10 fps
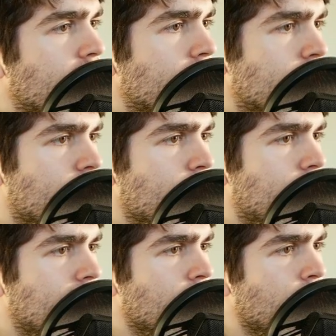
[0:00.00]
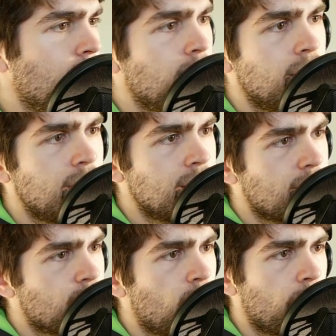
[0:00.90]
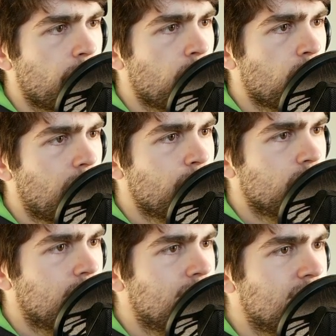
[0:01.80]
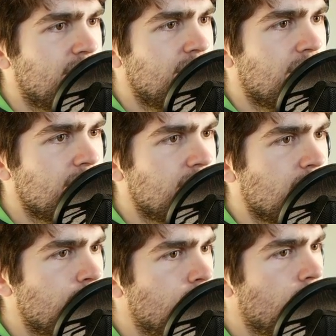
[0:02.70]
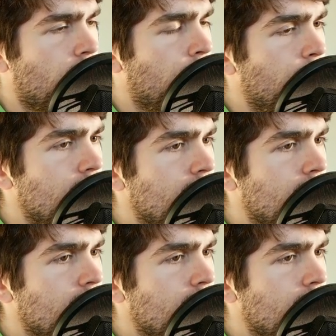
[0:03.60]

So here is a small program written in C that sums 3